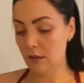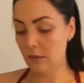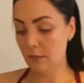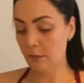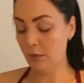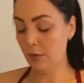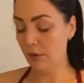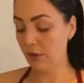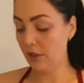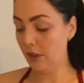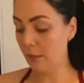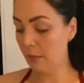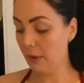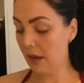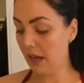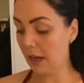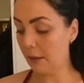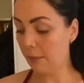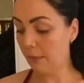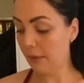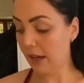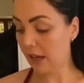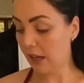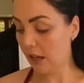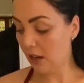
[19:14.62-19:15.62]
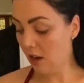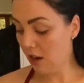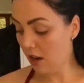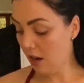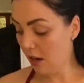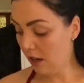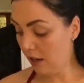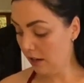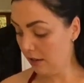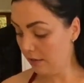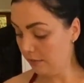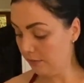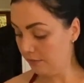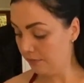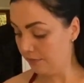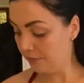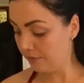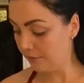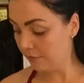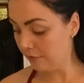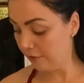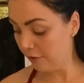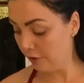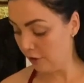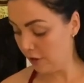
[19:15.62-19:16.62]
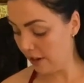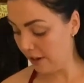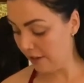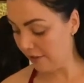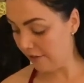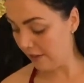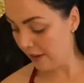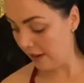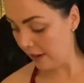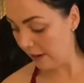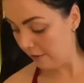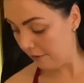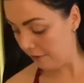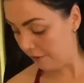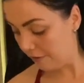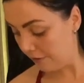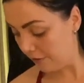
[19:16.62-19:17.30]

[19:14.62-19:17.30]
Put the back on. 45.